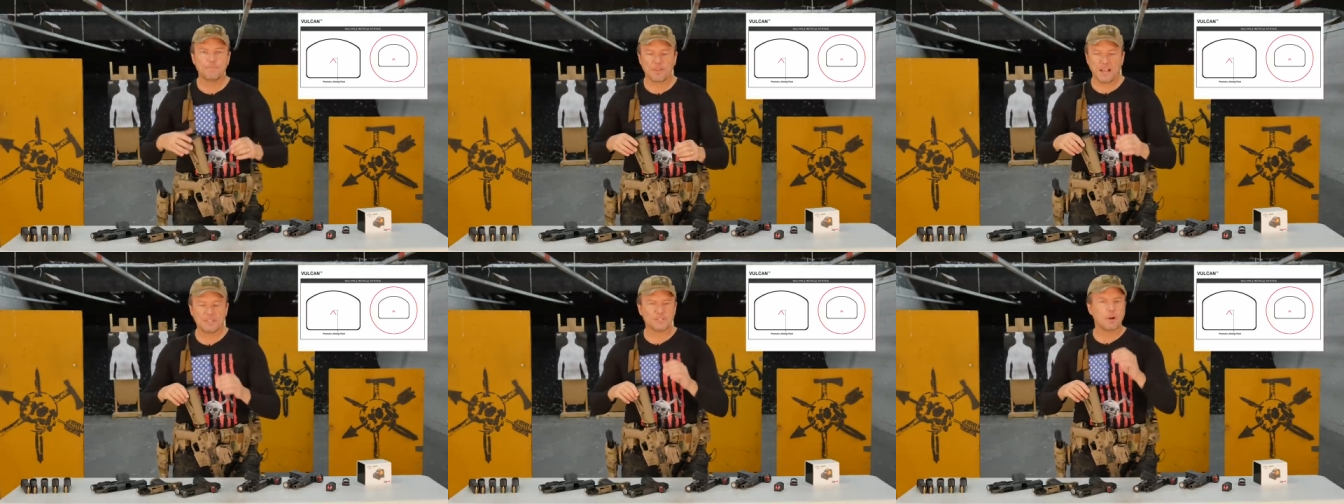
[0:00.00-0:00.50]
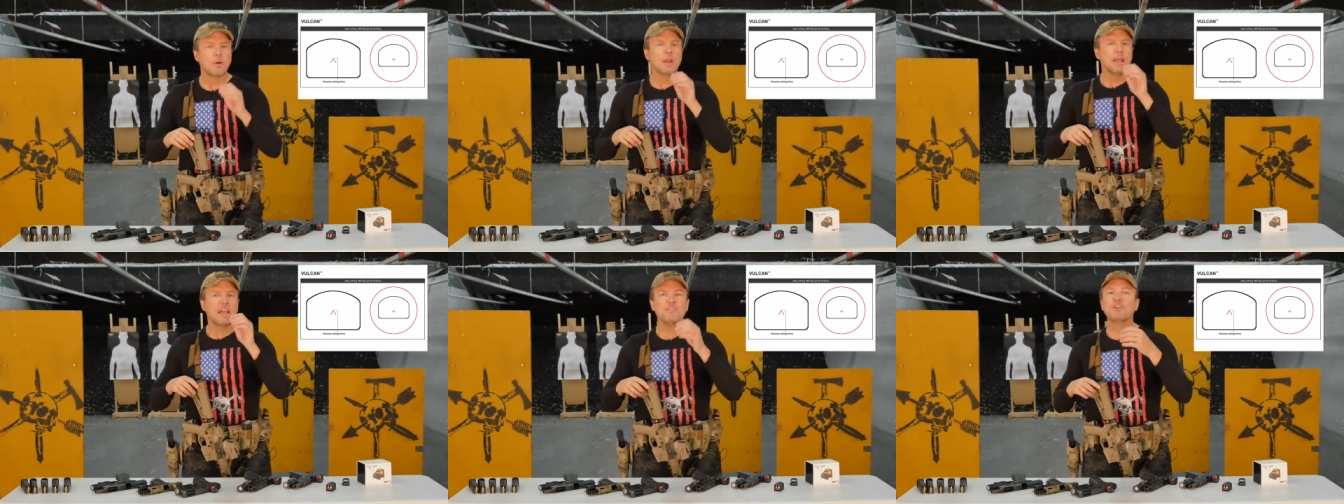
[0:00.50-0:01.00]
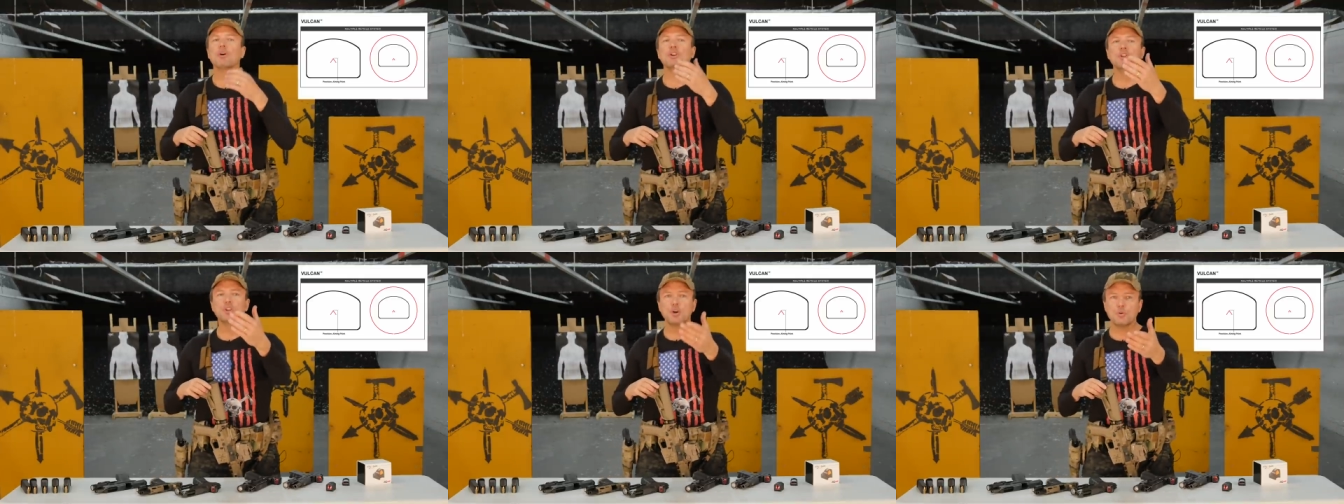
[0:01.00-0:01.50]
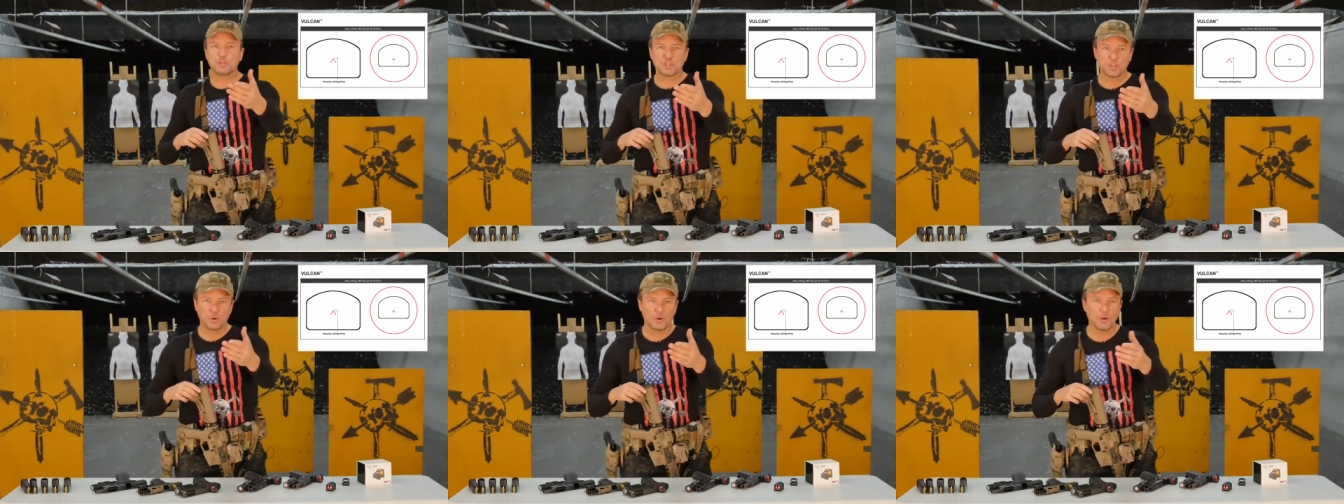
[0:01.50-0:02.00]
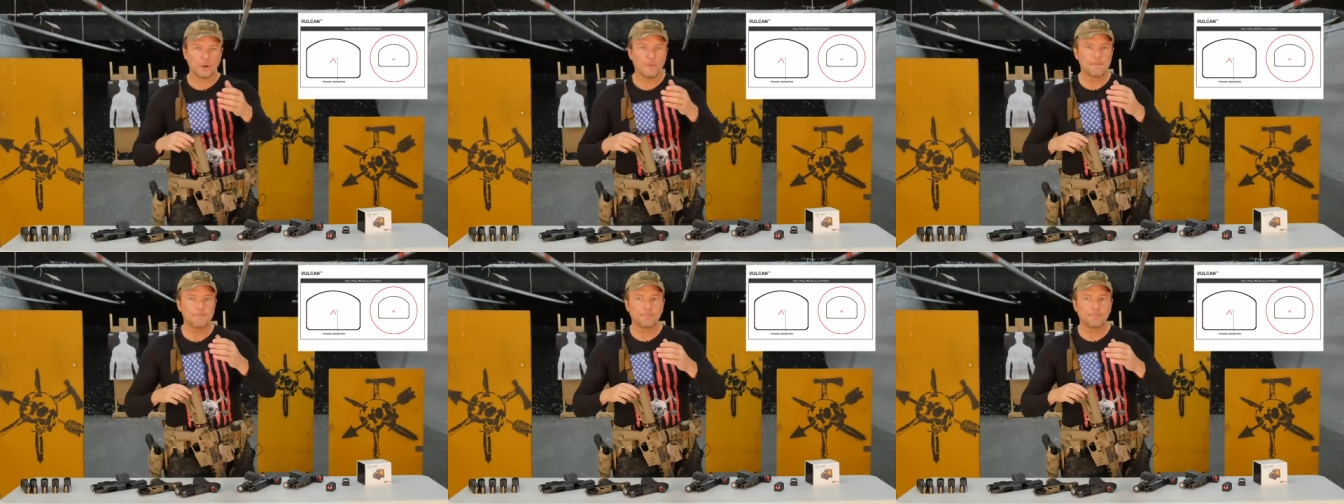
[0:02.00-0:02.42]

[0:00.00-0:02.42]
All right, so if you're a new shooter,